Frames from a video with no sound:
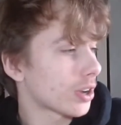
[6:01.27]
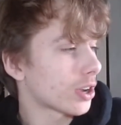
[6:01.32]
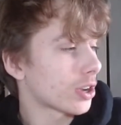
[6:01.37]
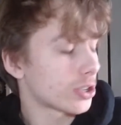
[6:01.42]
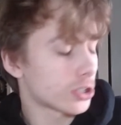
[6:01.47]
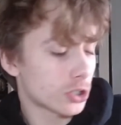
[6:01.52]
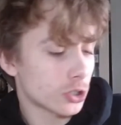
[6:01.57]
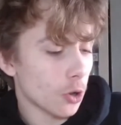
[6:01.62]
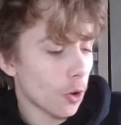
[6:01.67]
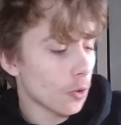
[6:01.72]

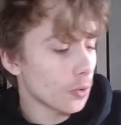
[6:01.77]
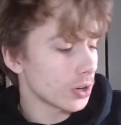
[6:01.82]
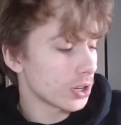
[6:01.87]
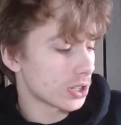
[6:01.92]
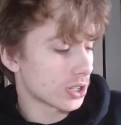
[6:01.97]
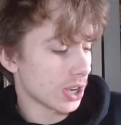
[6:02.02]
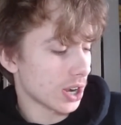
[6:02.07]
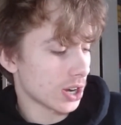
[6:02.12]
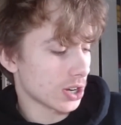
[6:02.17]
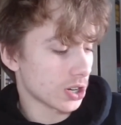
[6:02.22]
story
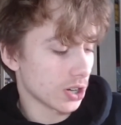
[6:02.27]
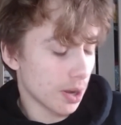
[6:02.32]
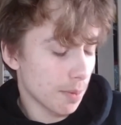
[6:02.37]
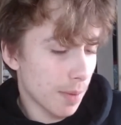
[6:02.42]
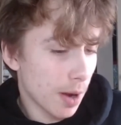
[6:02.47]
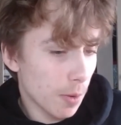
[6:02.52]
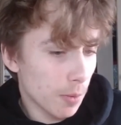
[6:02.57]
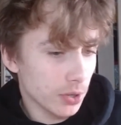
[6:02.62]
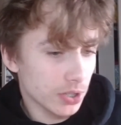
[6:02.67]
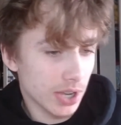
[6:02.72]
session
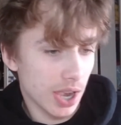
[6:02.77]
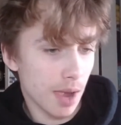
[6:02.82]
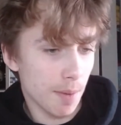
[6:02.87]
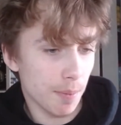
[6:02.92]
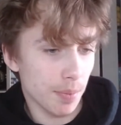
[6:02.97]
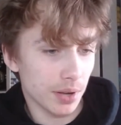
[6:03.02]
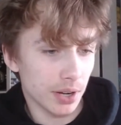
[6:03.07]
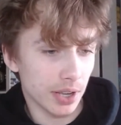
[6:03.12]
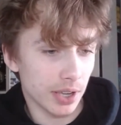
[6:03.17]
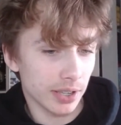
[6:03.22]
about what's
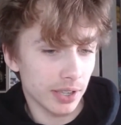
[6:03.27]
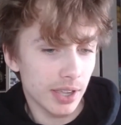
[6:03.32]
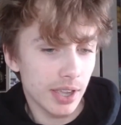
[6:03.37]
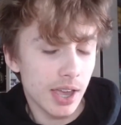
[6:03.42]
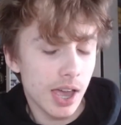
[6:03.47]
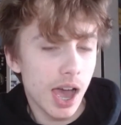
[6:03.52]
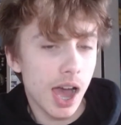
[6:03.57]
happening.